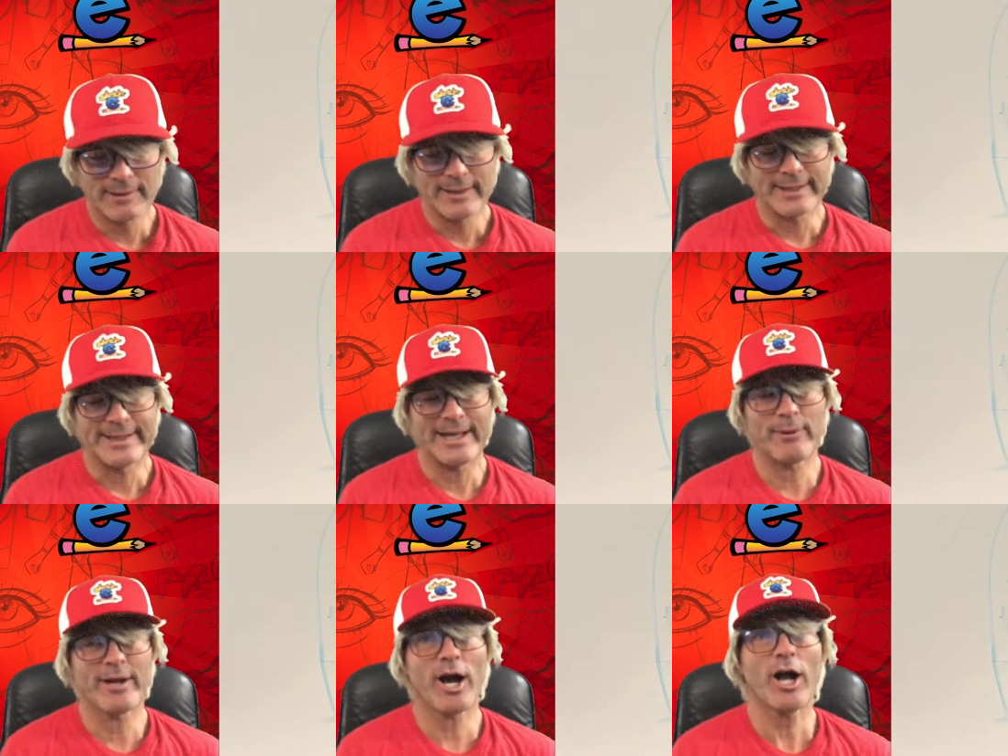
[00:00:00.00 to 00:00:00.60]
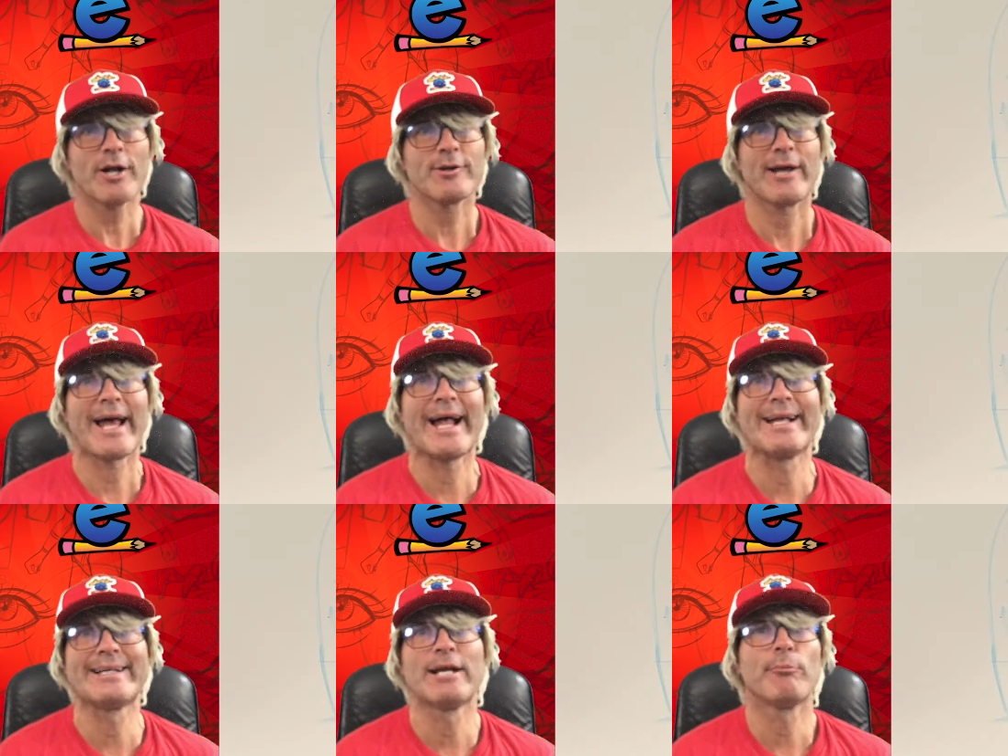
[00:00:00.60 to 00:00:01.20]
Now he also
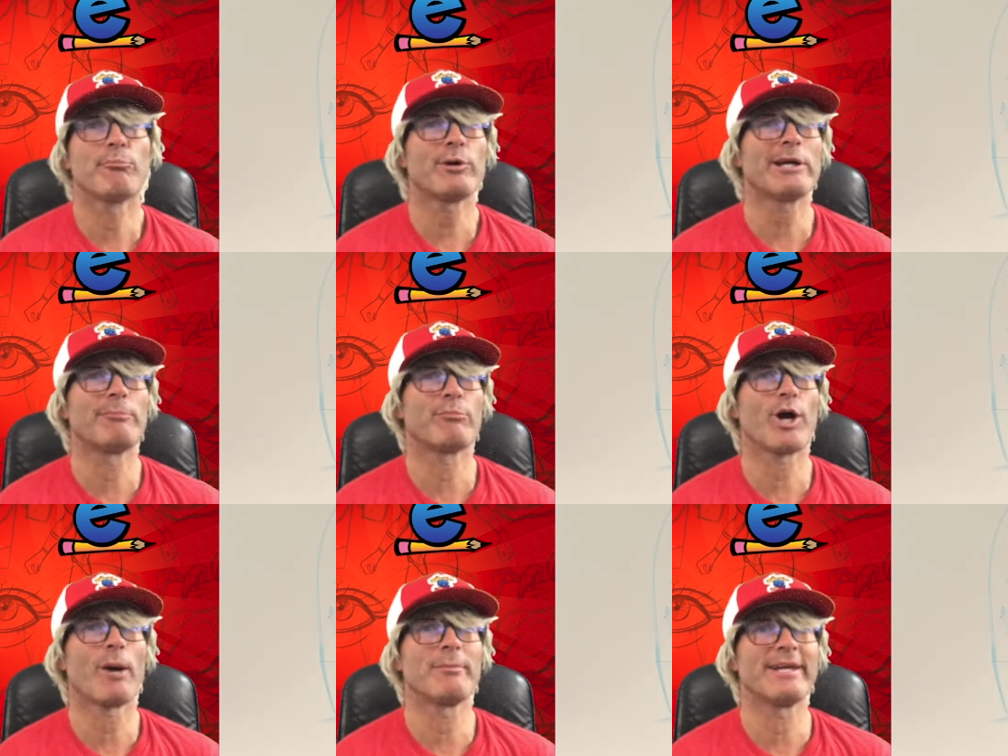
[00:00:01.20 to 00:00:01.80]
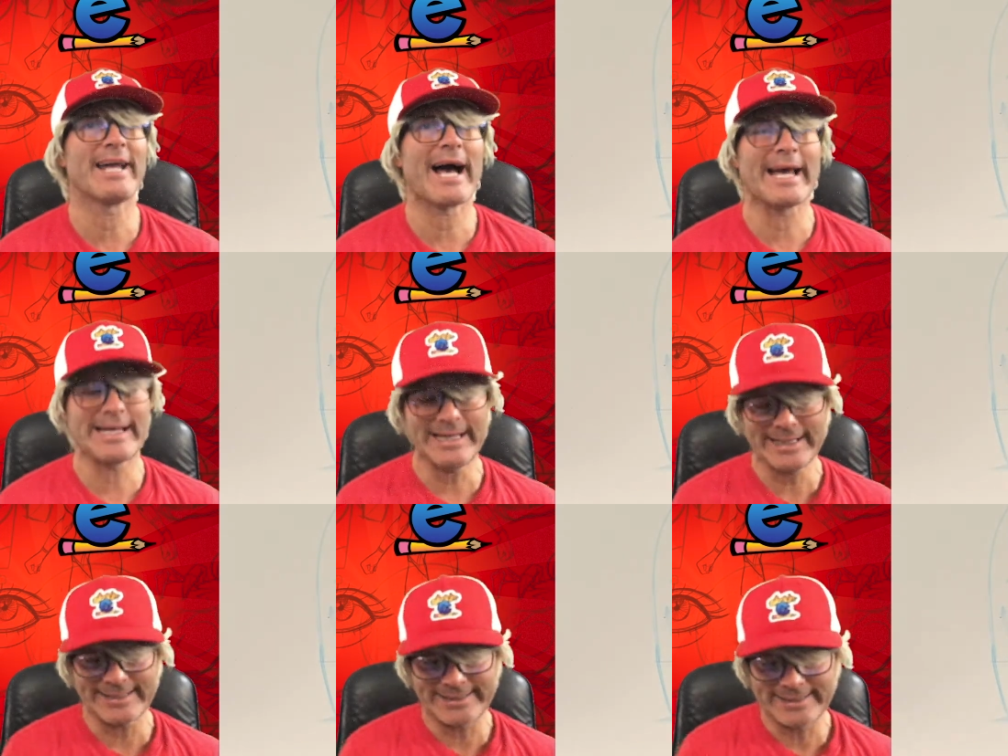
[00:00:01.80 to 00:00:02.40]
has pretty prominent
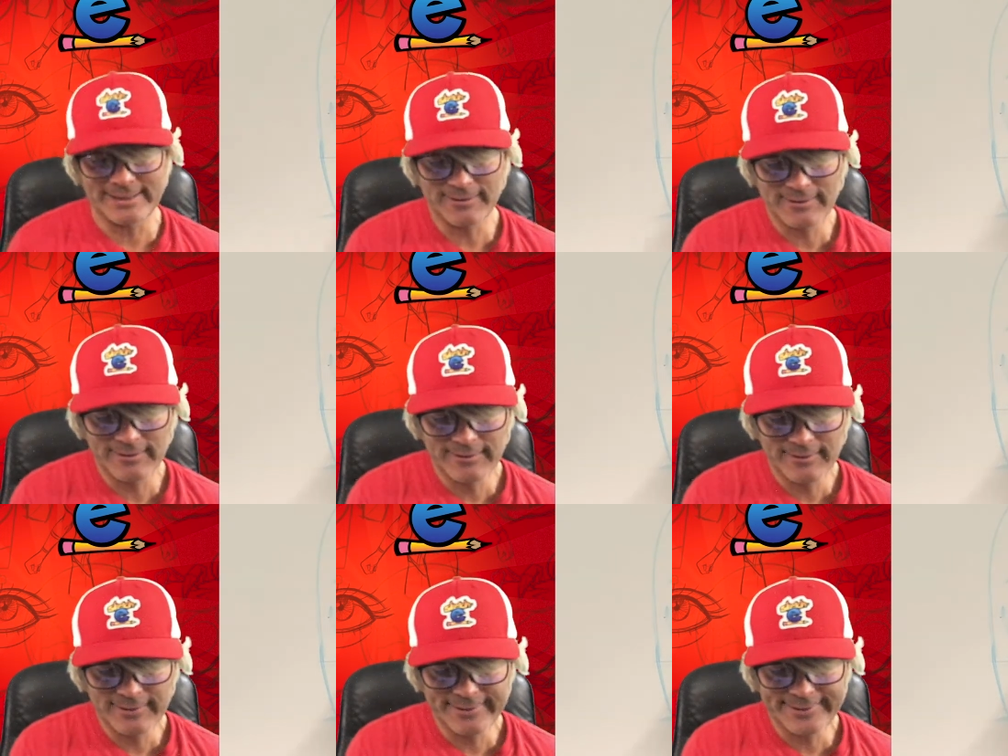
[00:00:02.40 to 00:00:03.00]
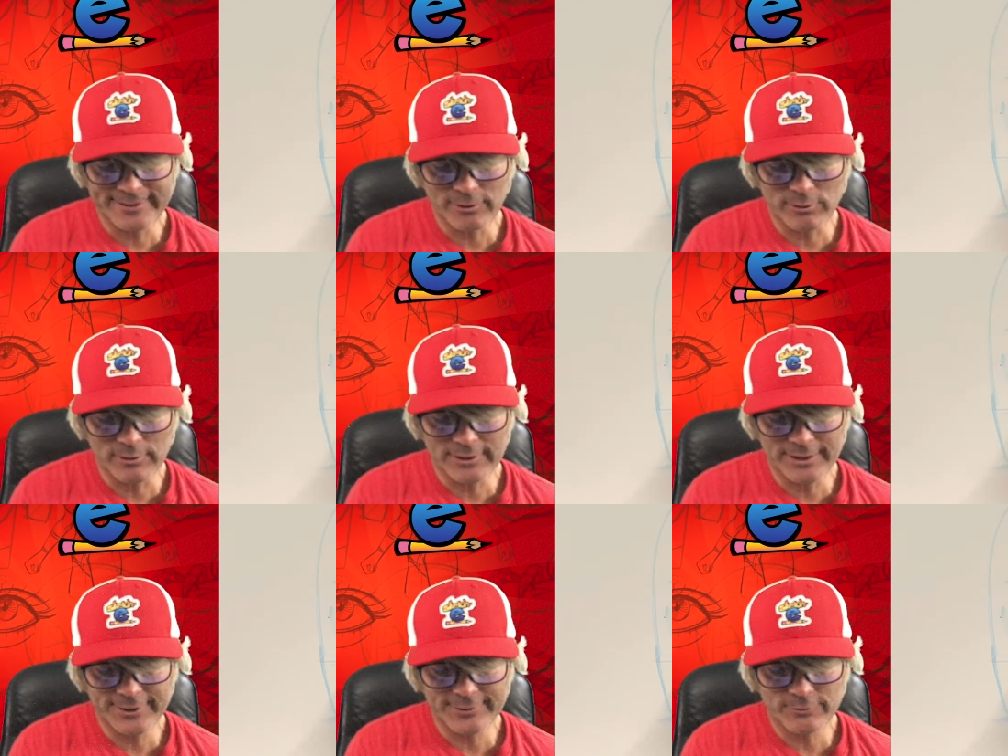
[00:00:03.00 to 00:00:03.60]
eyelids. So
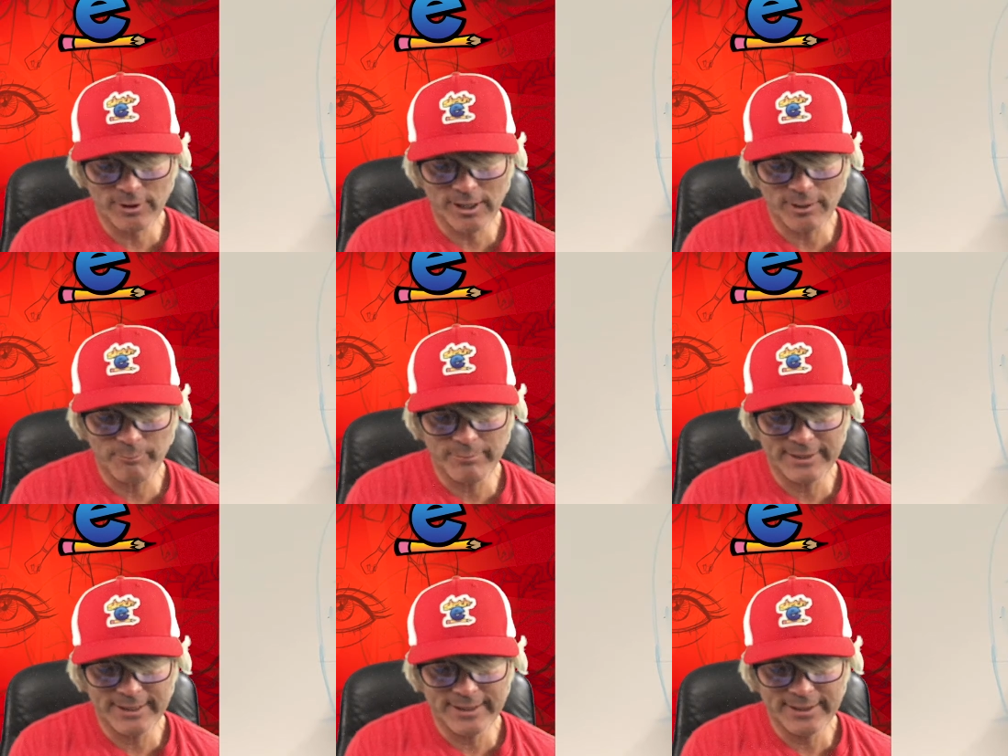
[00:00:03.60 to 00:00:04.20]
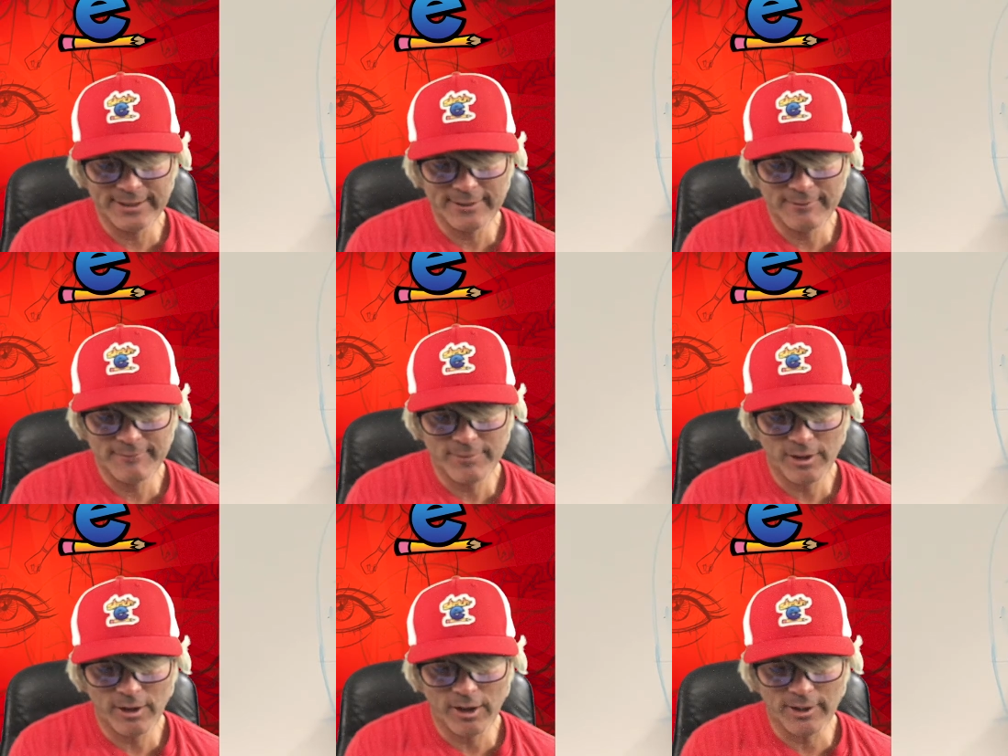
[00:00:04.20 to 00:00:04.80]
let's draw a big
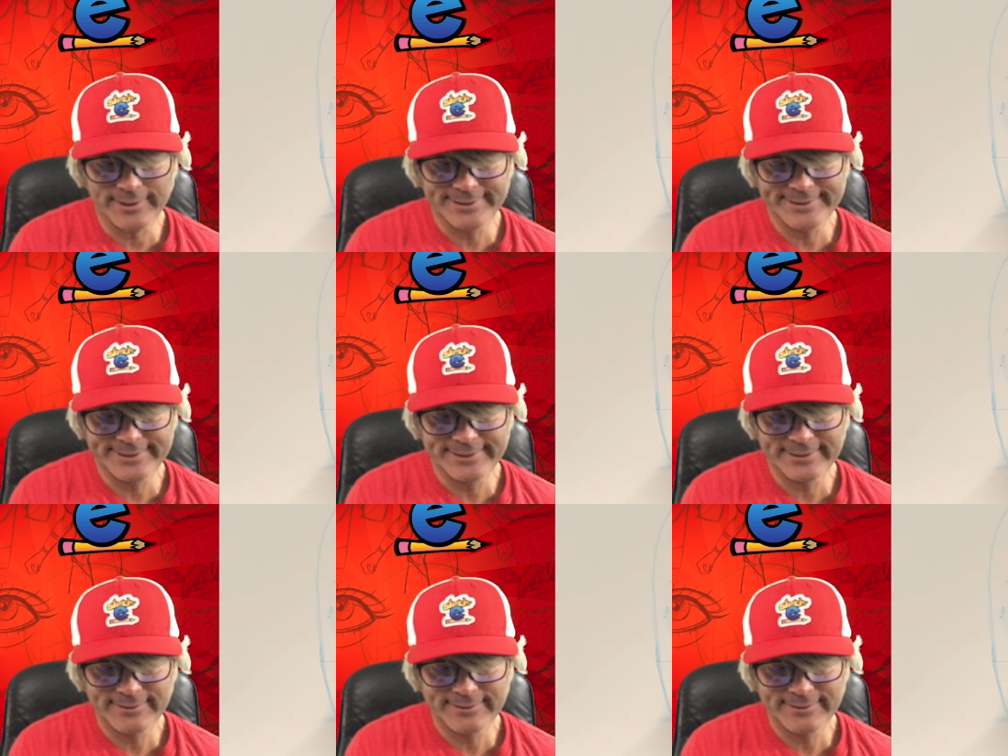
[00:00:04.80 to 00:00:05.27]
arch